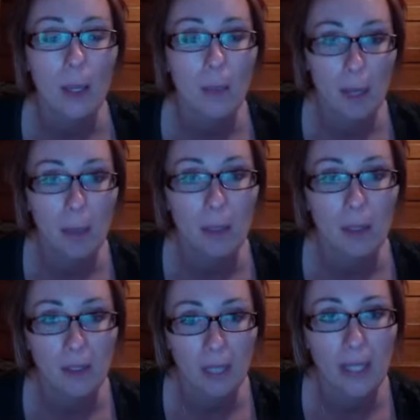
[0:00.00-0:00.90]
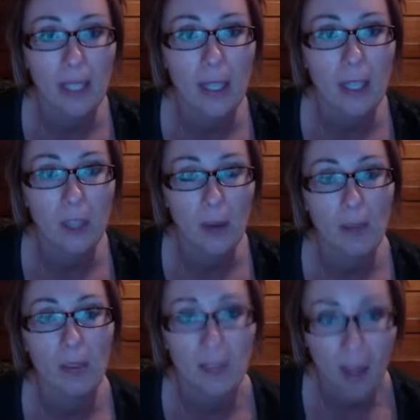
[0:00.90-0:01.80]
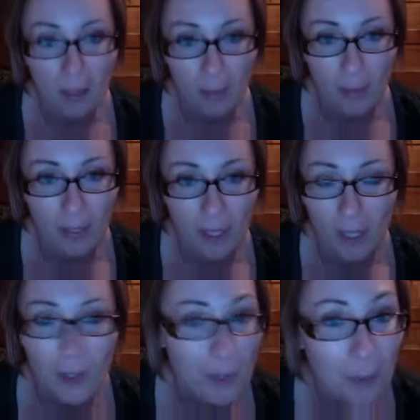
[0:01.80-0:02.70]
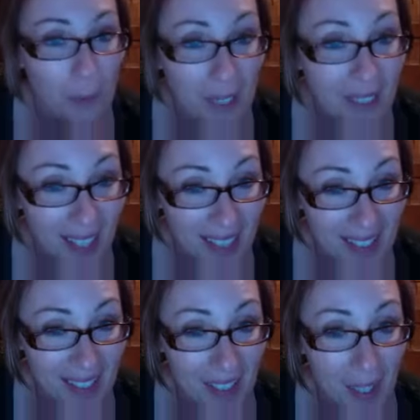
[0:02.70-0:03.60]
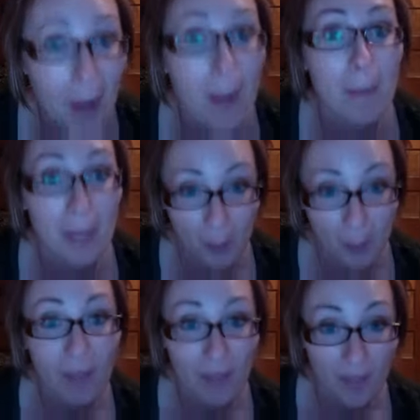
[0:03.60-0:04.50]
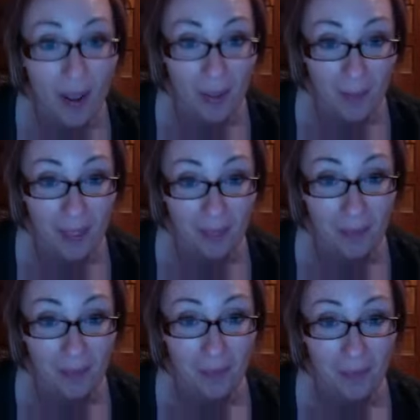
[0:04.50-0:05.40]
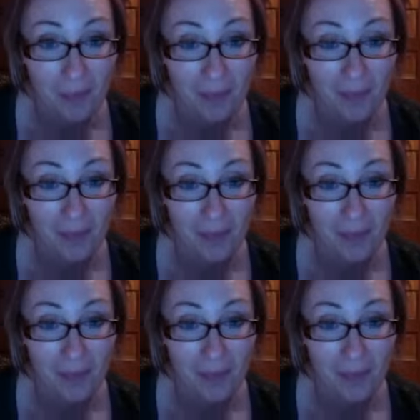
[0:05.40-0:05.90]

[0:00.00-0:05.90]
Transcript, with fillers: people are liking it, and you have a following. You don't realize it, but you have a mm-hmm. following. Mm-hmm.